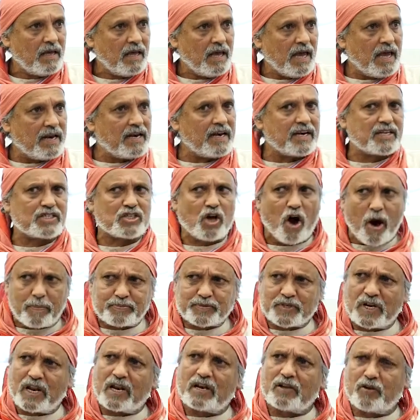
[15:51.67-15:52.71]
and it is
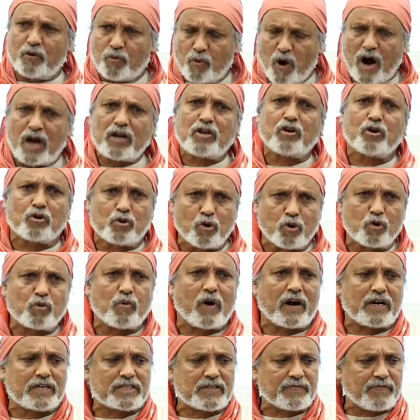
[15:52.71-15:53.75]
optional. You want, you don't
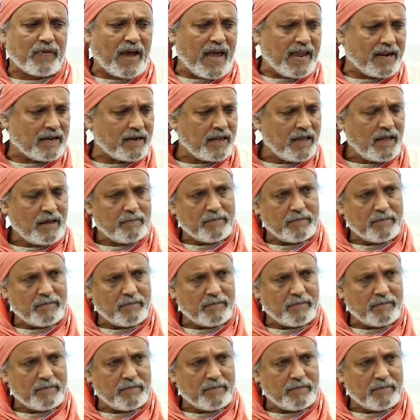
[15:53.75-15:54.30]
want, it's fine.